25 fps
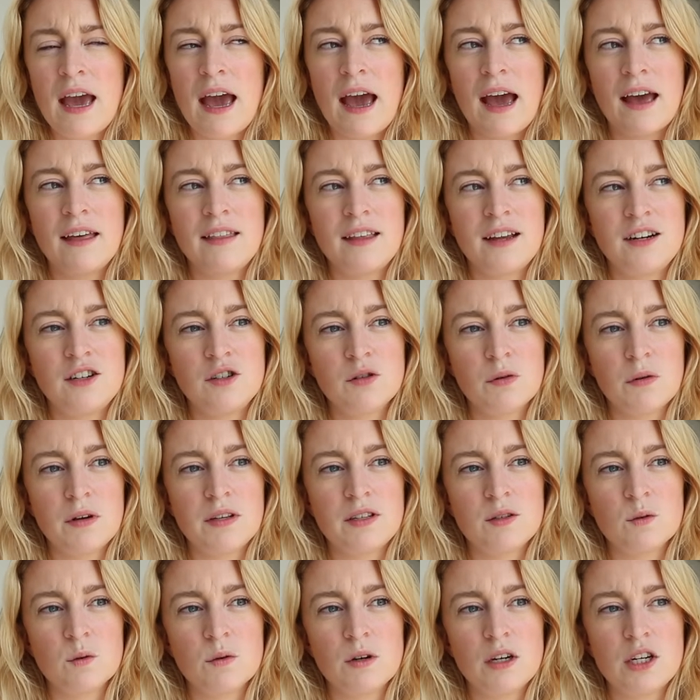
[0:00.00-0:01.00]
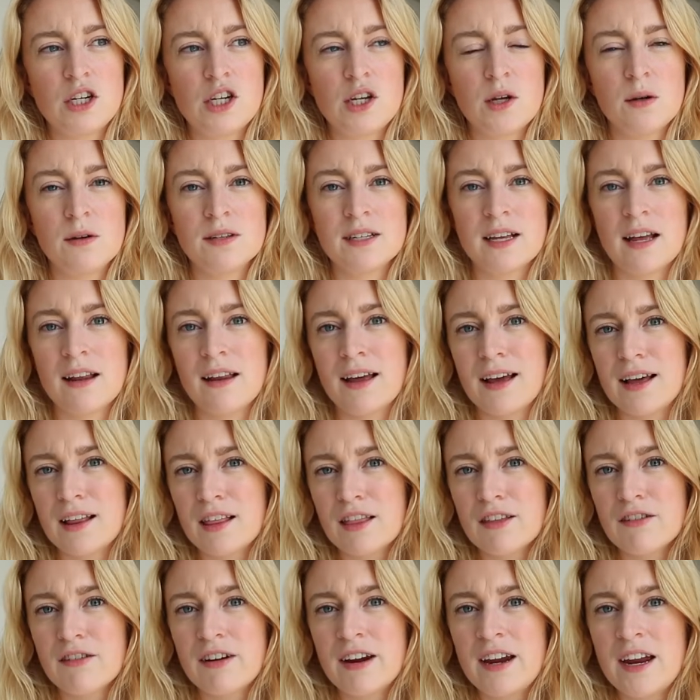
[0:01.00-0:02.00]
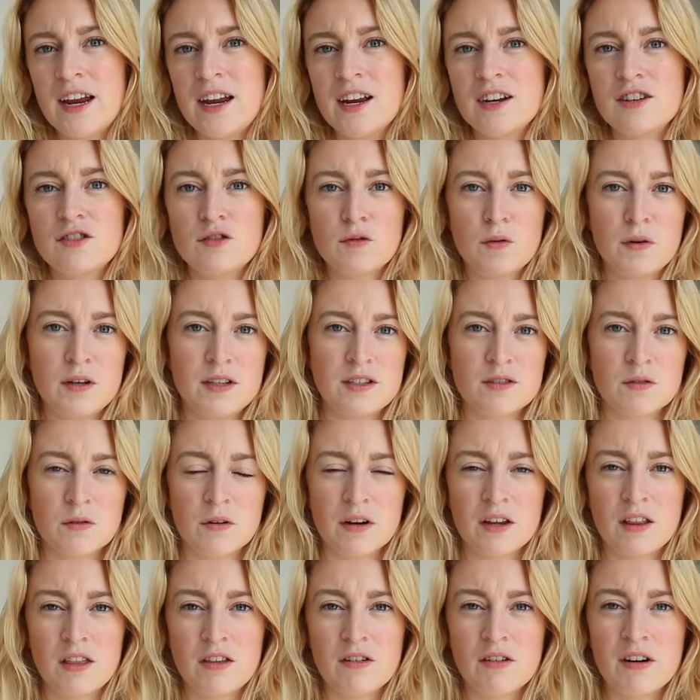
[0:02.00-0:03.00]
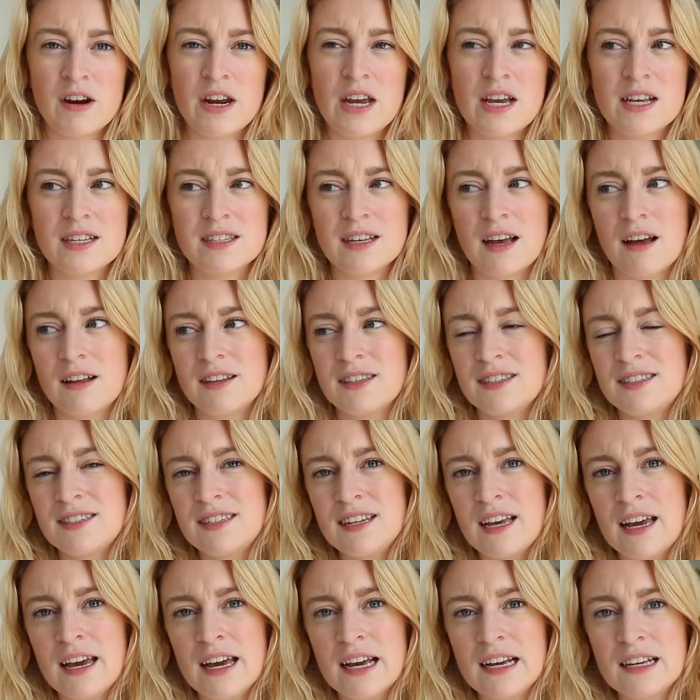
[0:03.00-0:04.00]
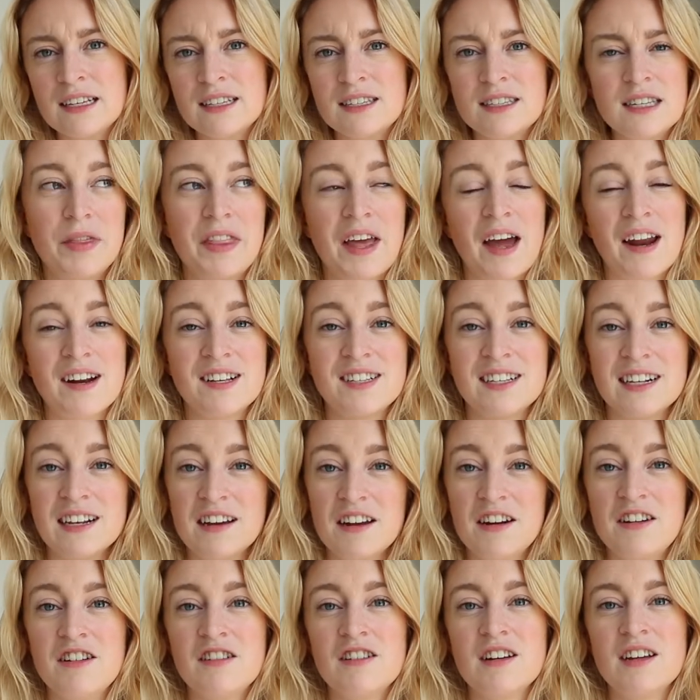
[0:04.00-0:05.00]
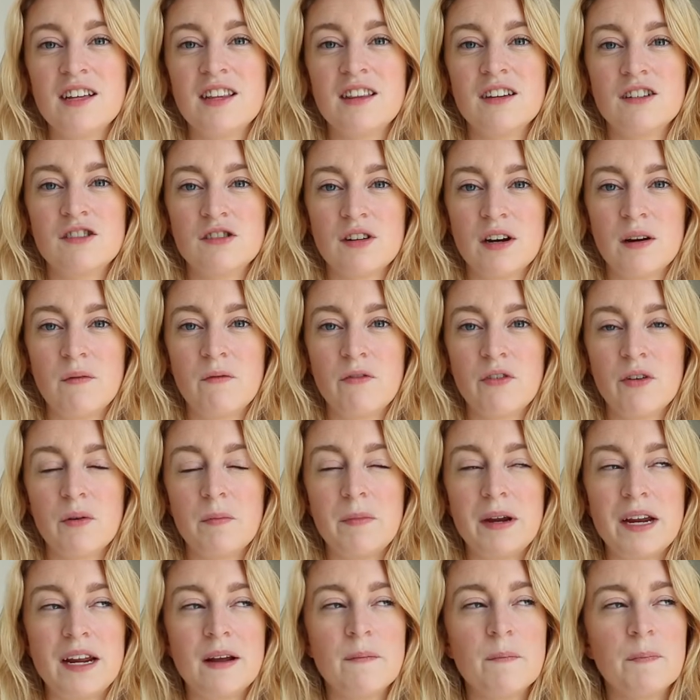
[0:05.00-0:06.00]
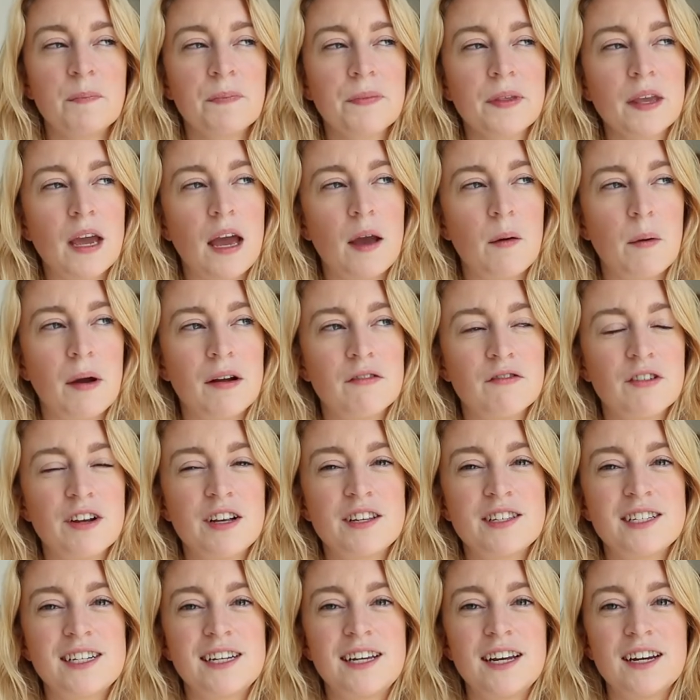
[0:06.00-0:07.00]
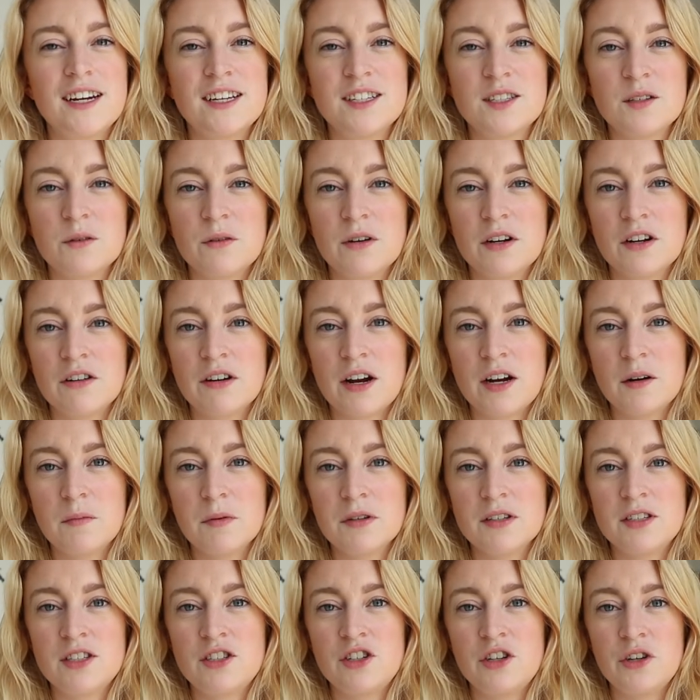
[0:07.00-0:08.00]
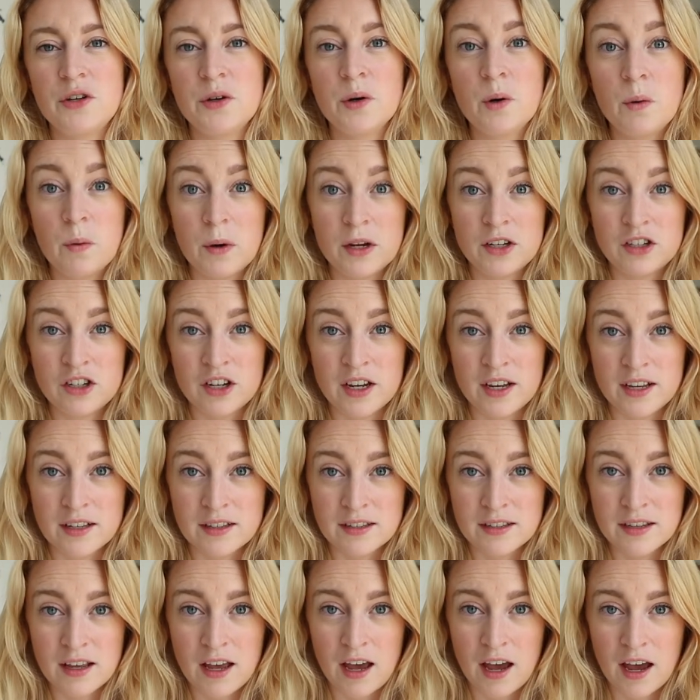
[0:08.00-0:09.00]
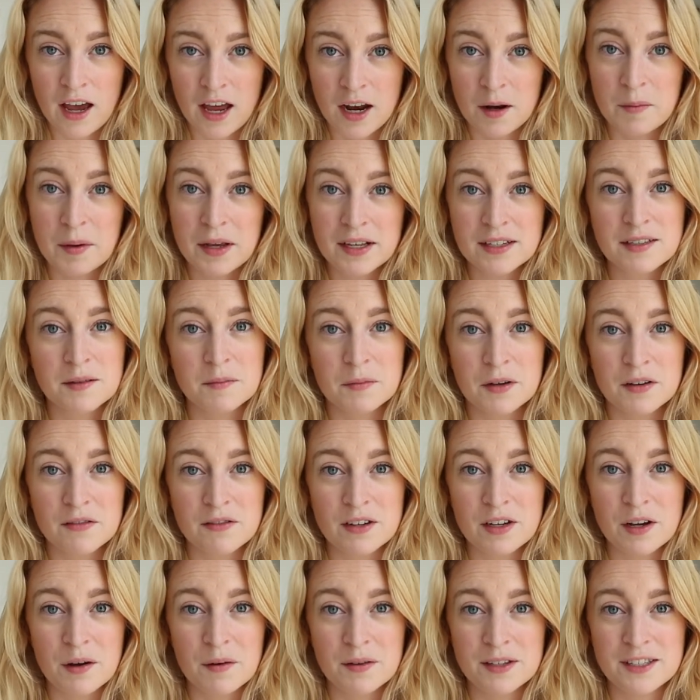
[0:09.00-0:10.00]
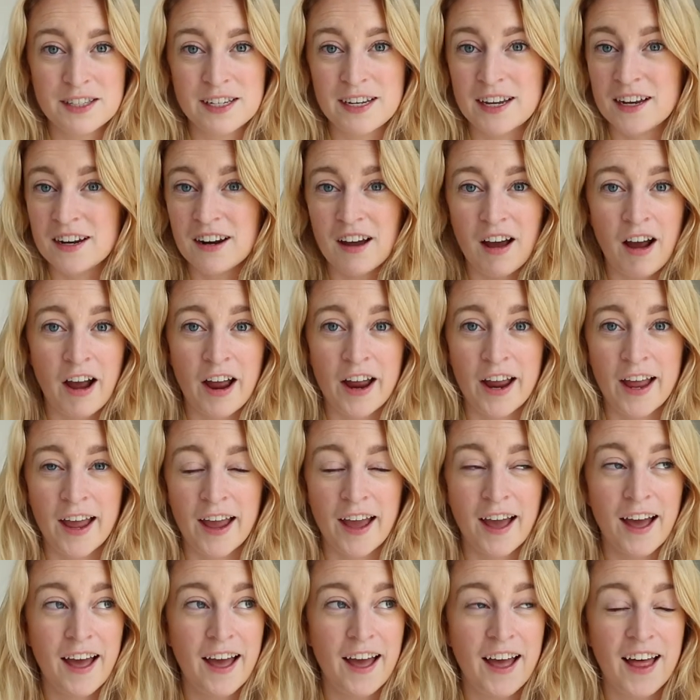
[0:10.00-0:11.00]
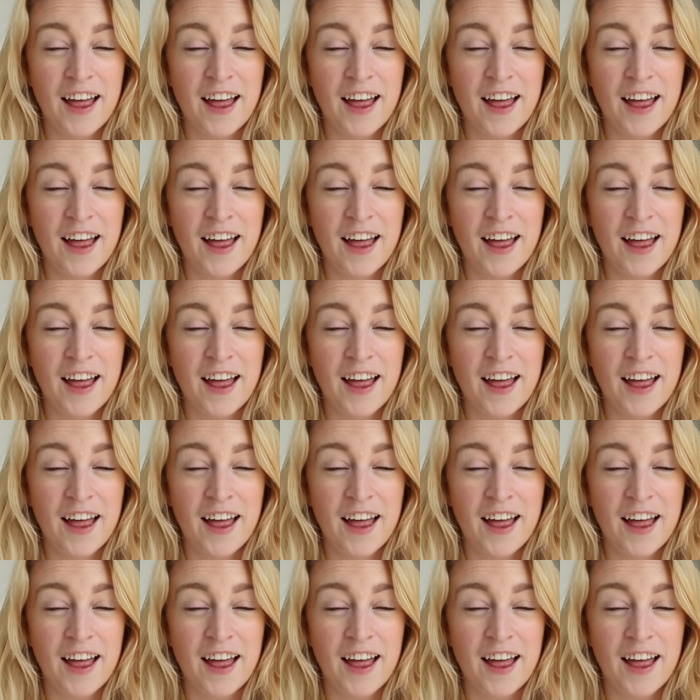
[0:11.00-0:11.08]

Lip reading: and then Toy Story 2 is at like 3, and Toy Story 3 is at 6. That is literally the dream for me. I went recently and I saw Incredibles 2, which is an amazing movie. Go and see it. I